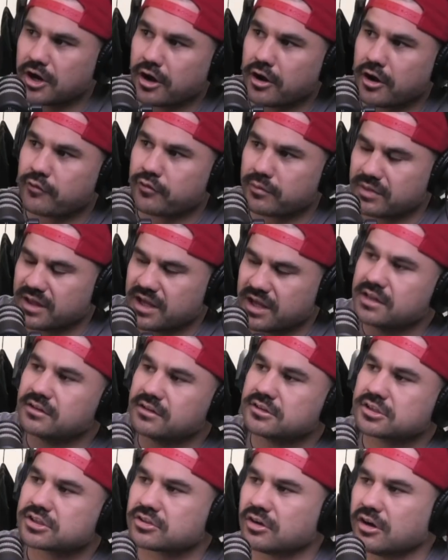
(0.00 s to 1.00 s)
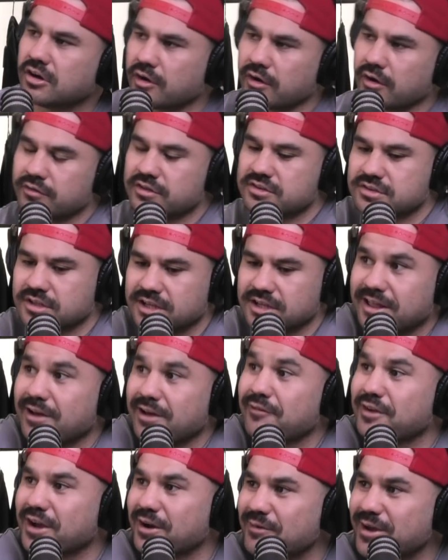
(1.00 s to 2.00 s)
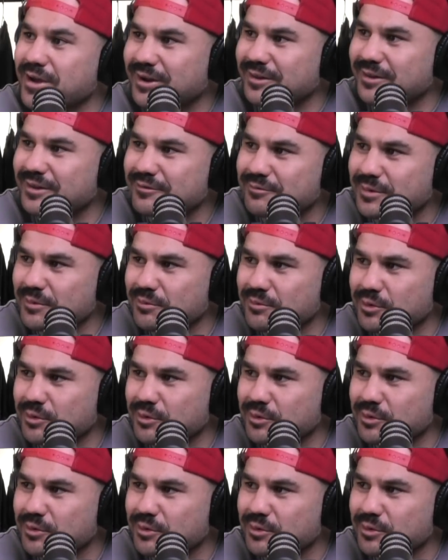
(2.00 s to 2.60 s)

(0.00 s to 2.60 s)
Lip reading: know from the English side, obviously they've come out and they've been